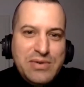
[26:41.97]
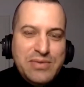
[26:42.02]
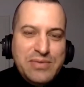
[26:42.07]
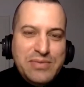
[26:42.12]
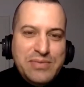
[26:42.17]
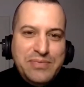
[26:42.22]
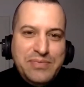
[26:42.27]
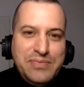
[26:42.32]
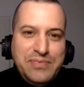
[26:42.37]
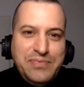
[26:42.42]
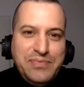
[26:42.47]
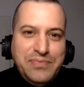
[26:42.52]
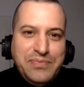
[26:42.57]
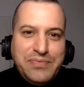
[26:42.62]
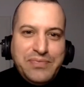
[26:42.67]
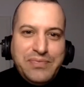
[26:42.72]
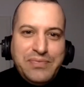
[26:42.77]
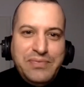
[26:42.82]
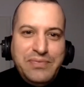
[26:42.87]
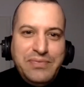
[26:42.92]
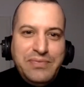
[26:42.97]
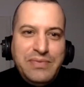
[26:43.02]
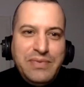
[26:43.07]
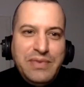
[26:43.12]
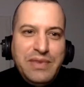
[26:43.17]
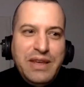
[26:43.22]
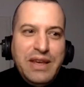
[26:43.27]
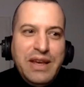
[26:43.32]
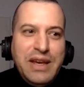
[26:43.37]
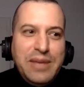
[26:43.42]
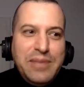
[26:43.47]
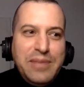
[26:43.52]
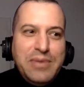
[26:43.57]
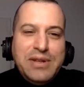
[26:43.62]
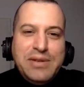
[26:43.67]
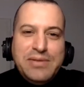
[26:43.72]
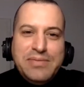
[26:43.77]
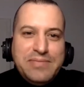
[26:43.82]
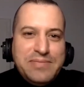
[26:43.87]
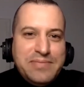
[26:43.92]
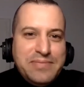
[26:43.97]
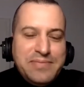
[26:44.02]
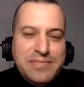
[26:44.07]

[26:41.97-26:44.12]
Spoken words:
So, yeah, I mean.